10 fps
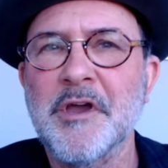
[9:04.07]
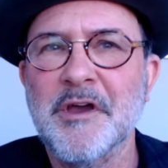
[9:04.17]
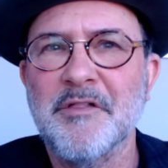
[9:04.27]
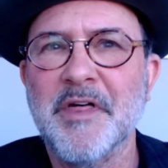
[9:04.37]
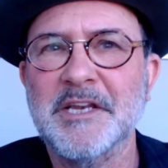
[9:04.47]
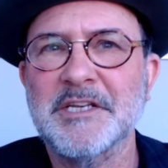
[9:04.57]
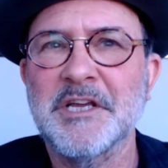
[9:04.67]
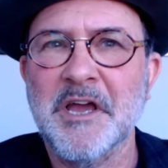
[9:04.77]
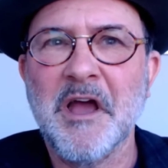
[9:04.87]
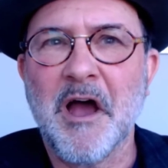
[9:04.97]
that
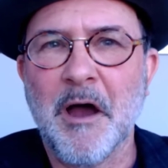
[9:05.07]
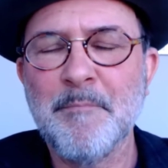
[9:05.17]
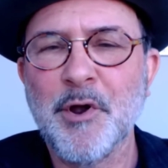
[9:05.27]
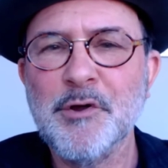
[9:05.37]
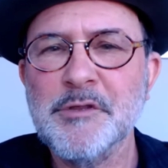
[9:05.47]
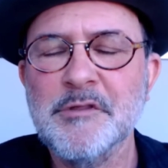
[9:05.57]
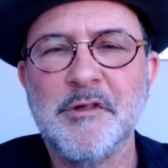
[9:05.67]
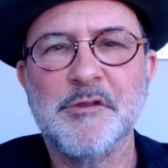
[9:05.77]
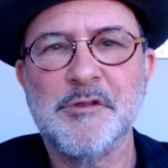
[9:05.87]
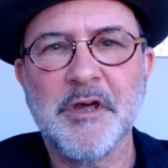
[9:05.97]
a person's
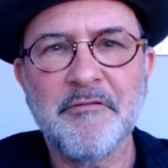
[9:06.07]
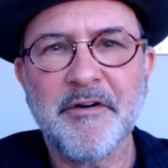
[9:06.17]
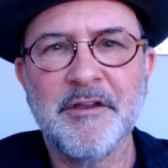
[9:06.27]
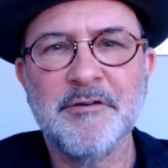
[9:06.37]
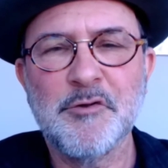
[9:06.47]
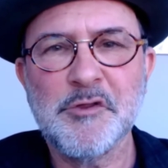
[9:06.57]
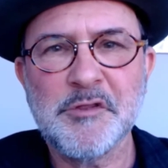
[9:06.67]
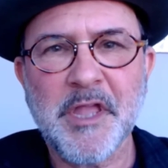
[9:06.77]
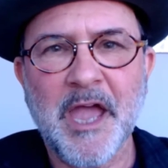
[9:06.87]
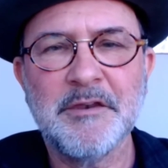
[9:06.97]

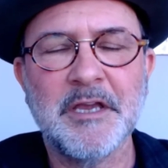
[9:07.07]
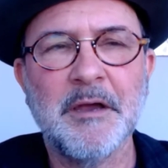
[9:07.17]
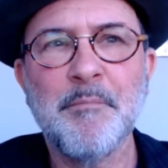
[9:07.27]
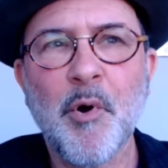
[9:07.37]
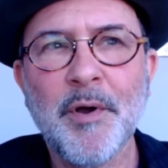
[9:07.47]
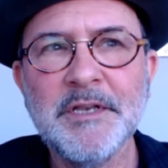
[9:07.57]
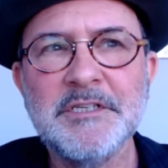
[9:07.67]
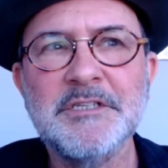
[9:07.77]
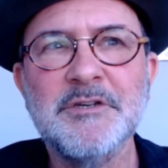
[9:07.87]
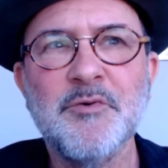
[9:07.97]
self-understanding
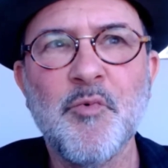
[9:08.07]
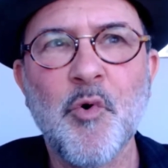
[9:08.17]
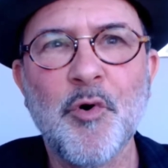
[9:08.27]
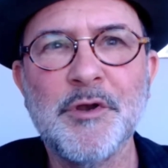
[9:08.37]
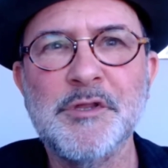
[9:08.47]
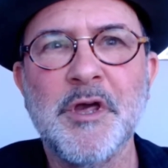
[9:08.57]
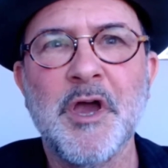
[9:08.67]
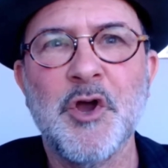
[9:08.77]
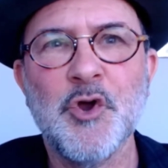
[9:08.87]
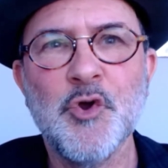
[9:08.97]
points towards
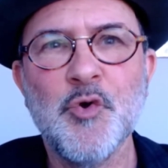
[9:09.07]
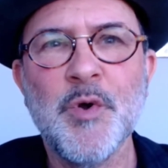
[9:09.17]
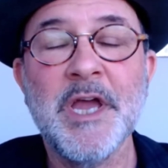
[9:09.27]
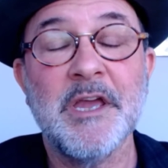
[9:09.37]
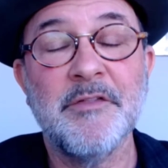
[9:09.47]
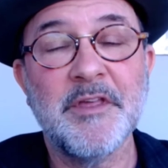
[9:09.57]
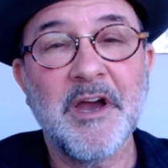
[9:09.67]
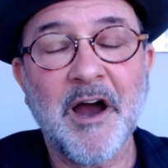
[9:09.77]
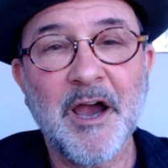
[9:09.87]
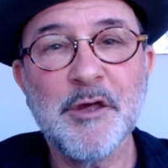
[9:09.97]
who, in the
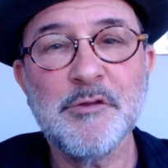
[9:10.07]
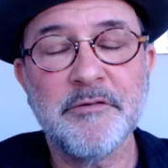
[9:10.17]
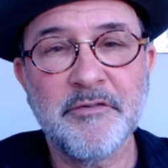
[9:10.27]
eyes of